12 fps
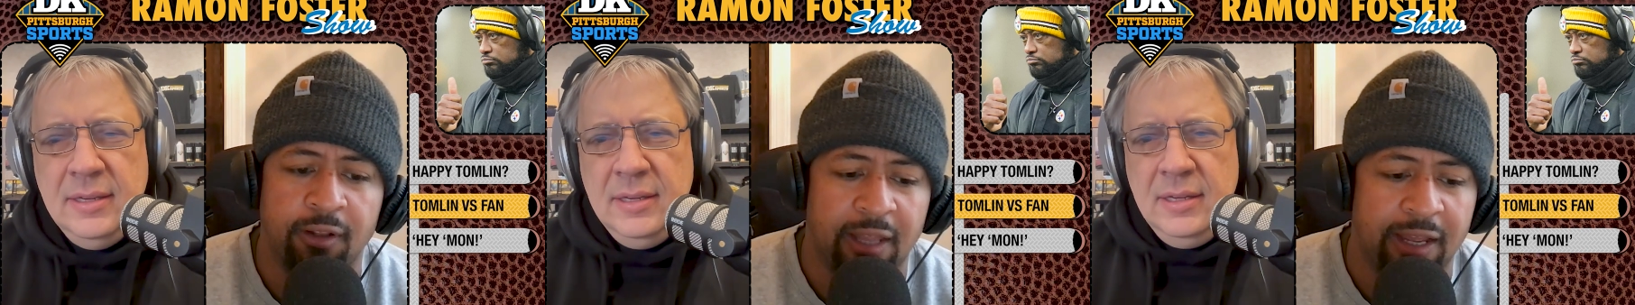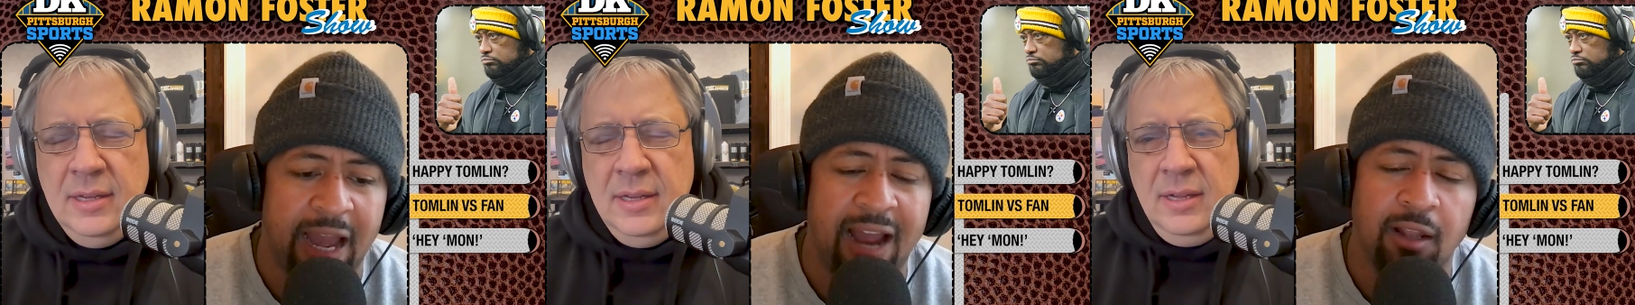
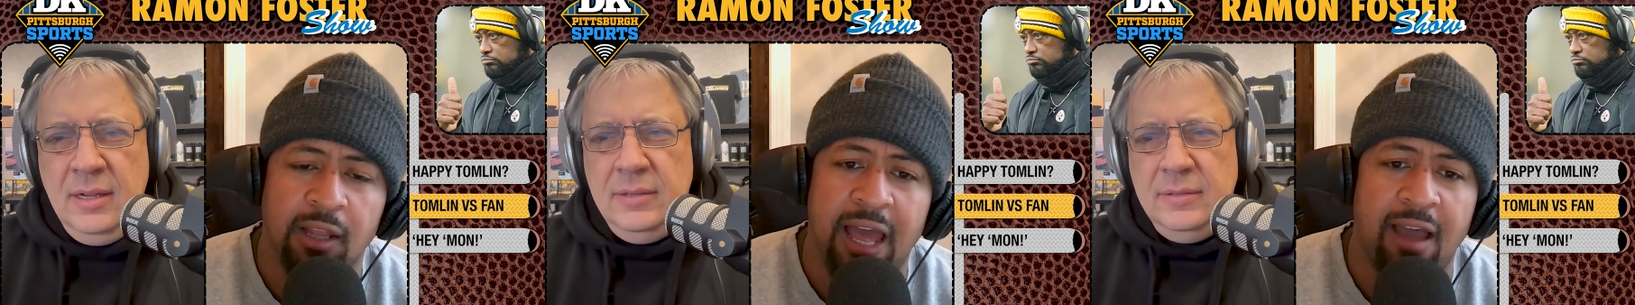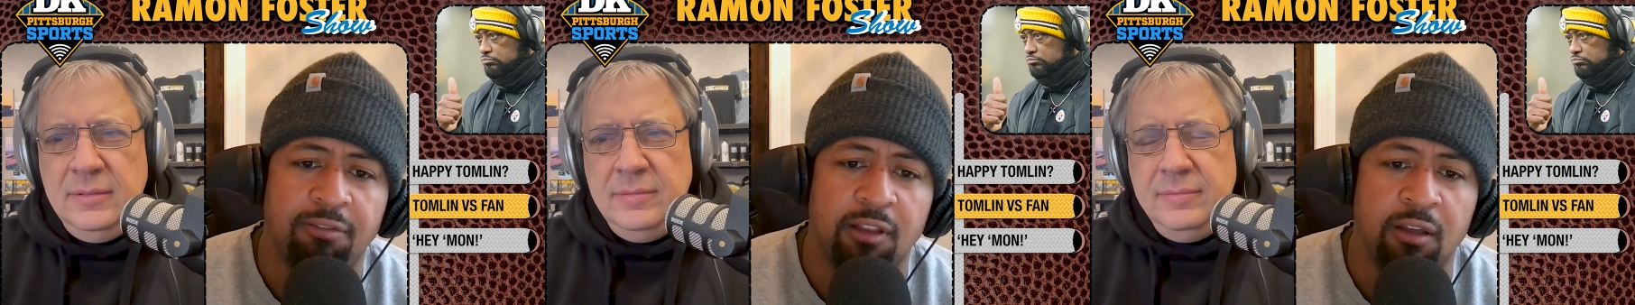Speaker 1: Like our
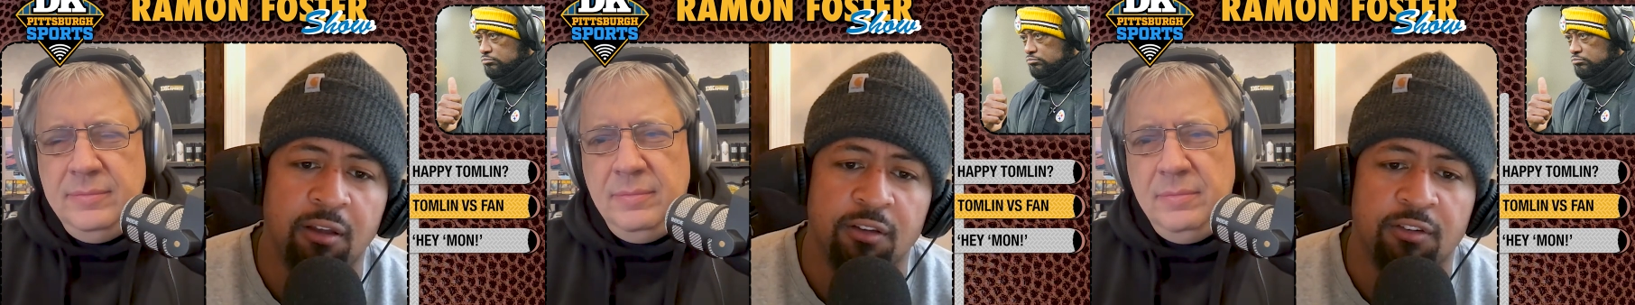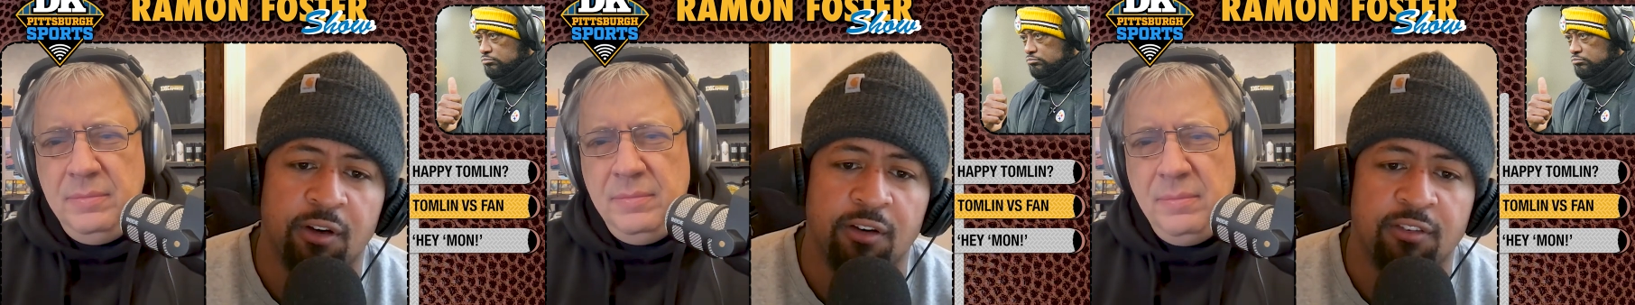
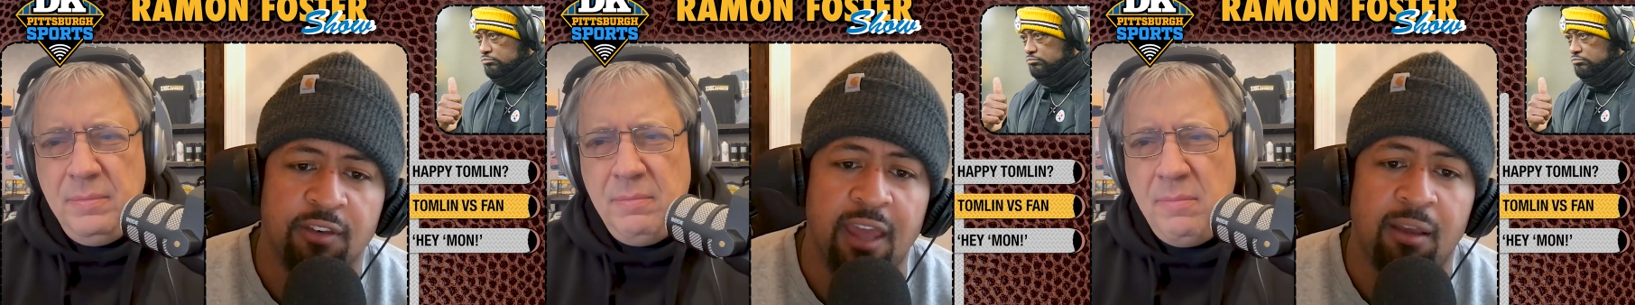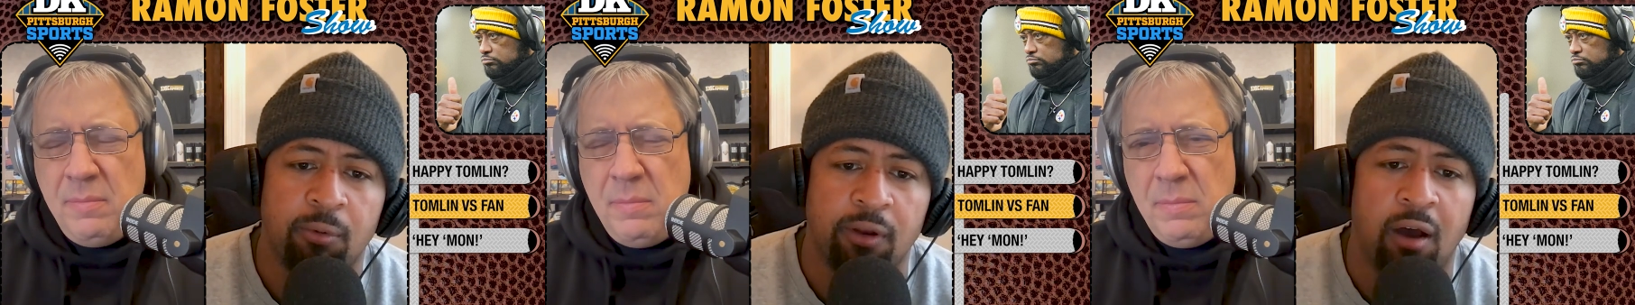livelihoods are at
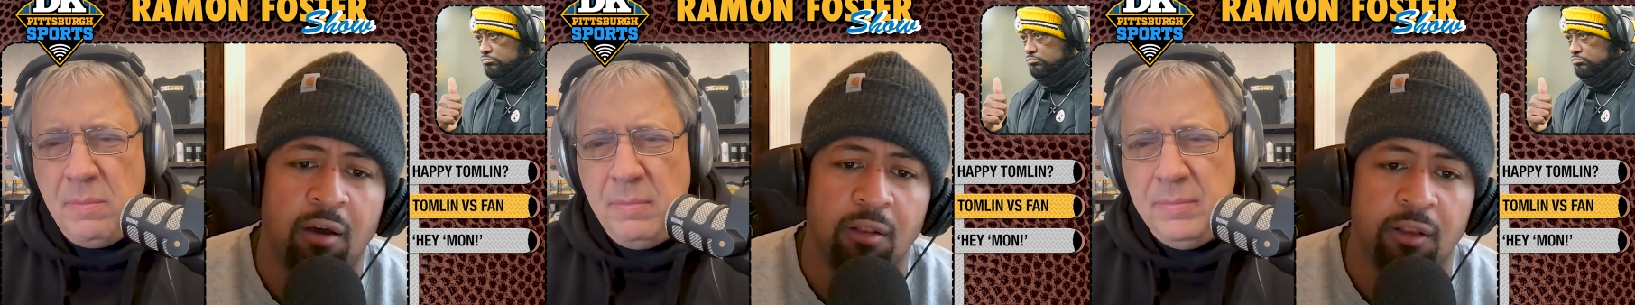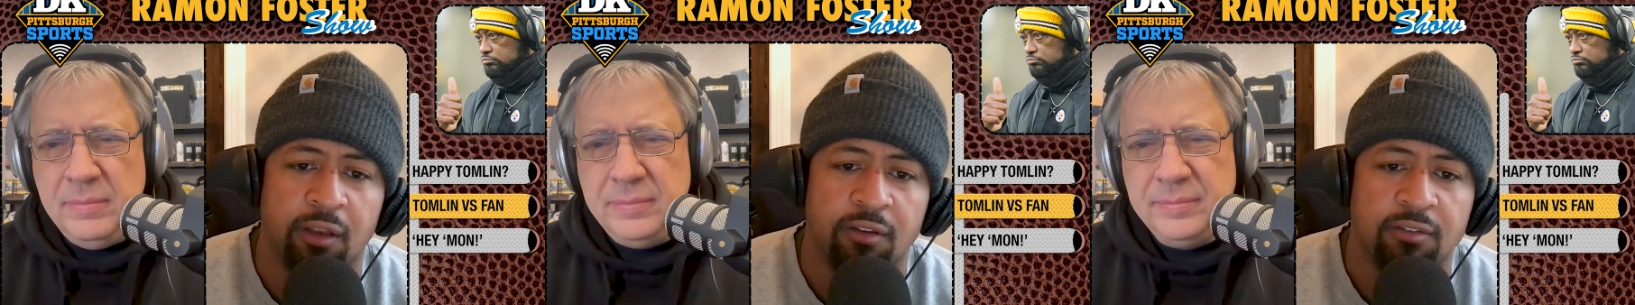stake with all
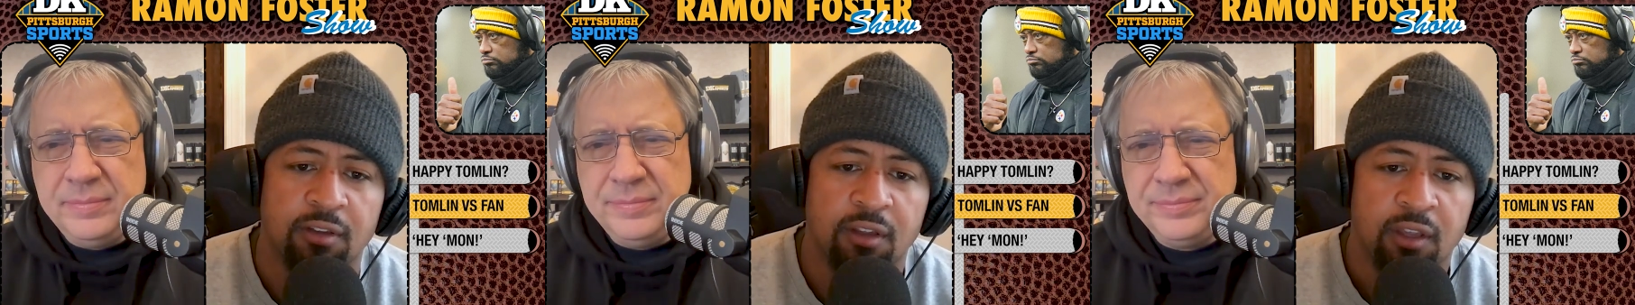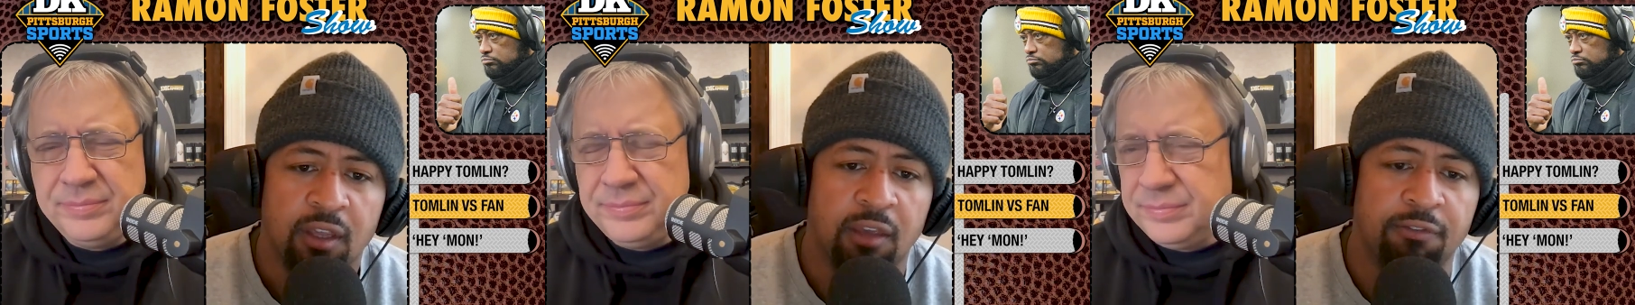of this.
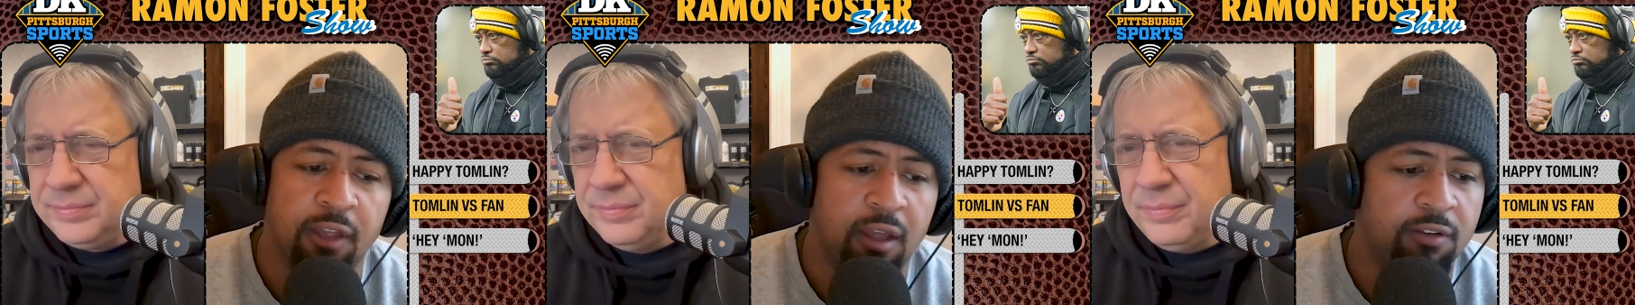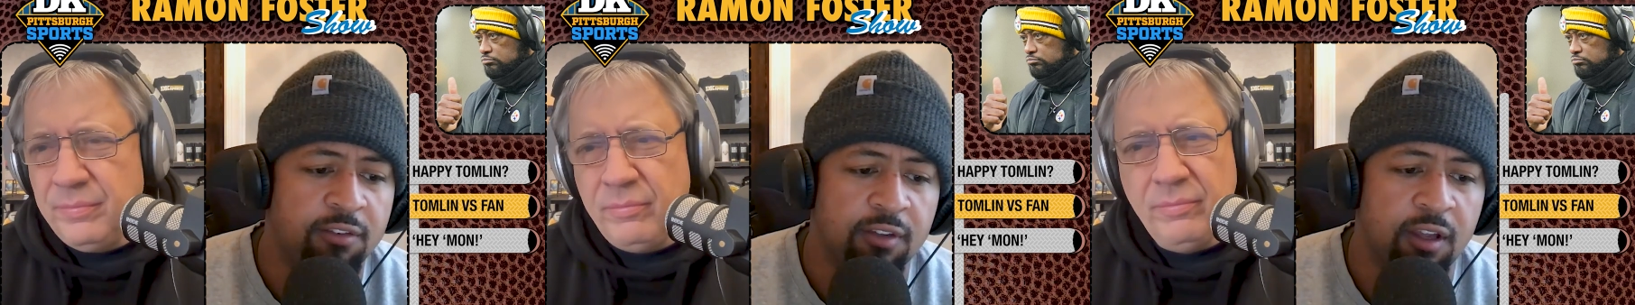If
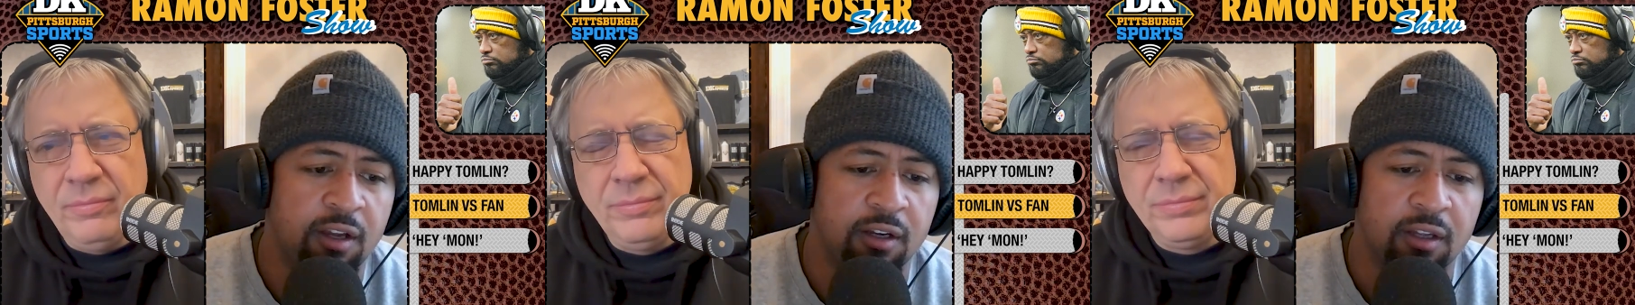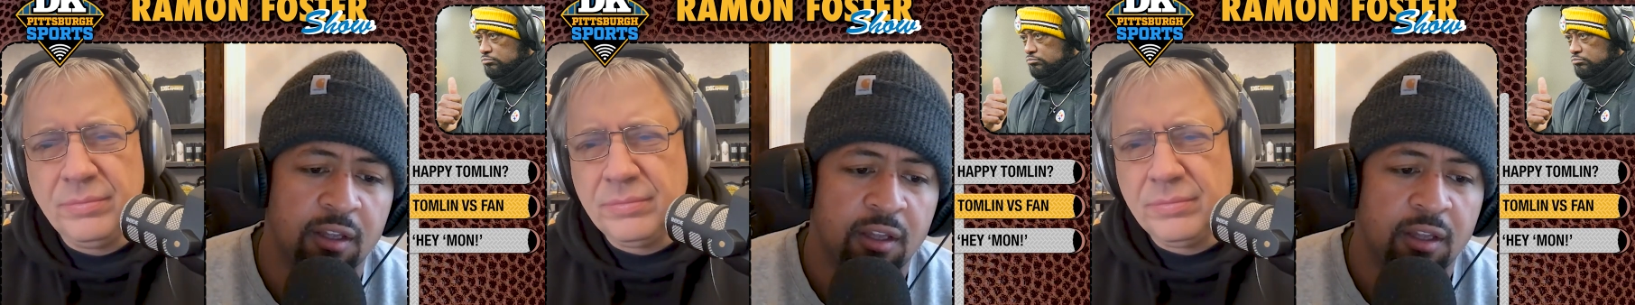y'all suck,